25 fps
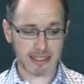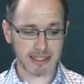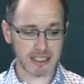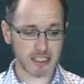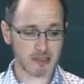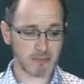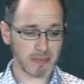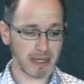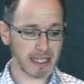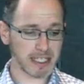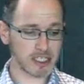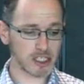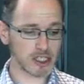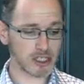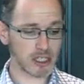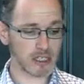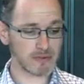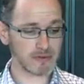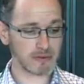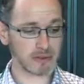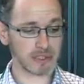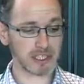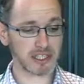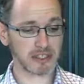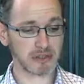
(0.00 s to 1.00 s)
And this patient,
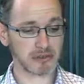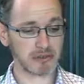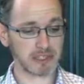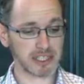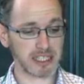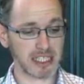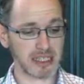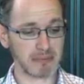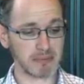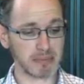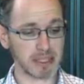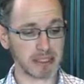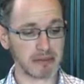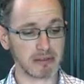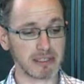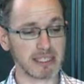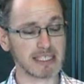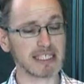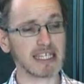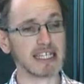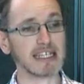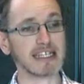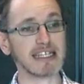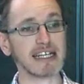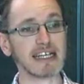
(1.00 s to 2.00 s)
over a three year
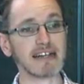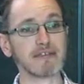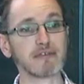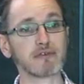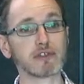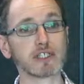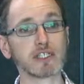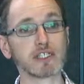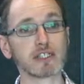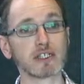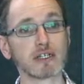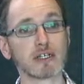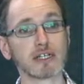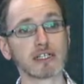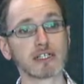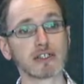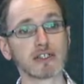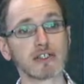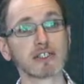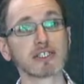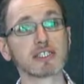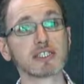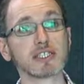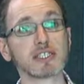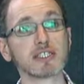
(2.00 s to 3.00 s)
period, had every
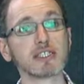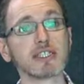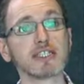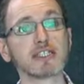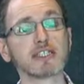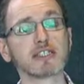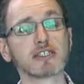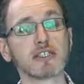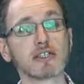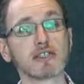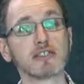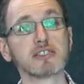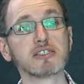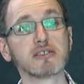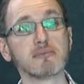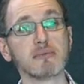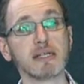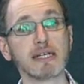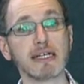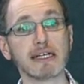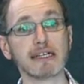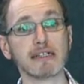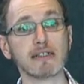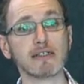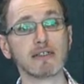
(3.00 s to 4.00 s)
diagnostic test known to
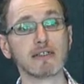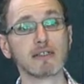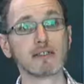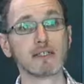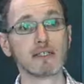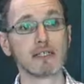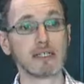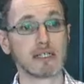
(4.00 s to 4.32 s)
man